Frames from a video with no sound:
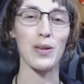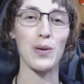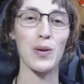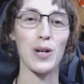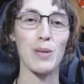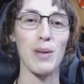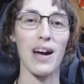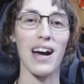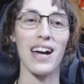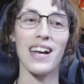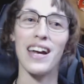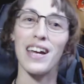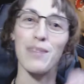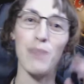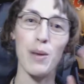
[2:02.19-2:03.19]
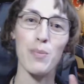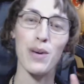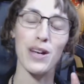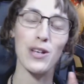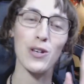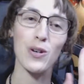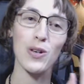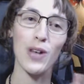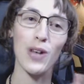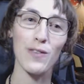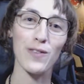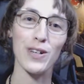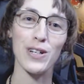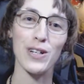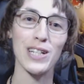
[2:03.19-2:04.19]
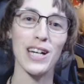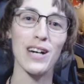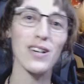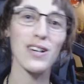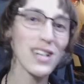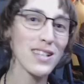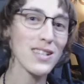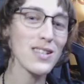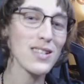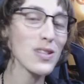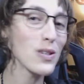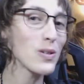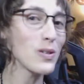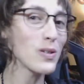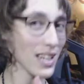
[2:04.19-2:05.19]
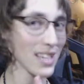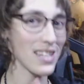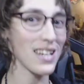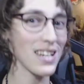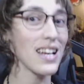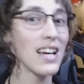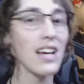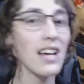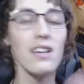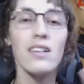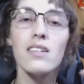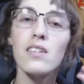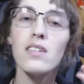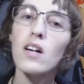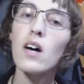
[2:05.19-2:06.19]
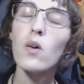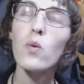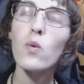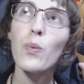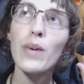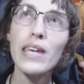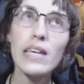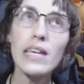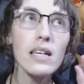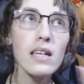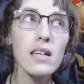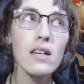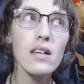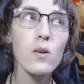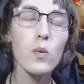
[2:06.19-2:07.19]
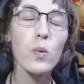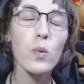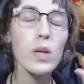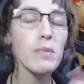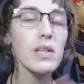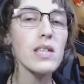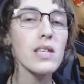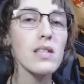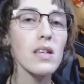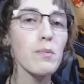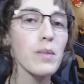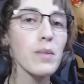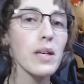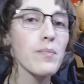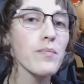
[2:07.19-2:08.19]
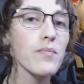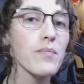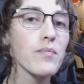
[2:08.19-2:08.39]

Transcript: out of the corner of my eye, and my brain could not figure it out because it's still, like I said, it's a wee bit sleepy,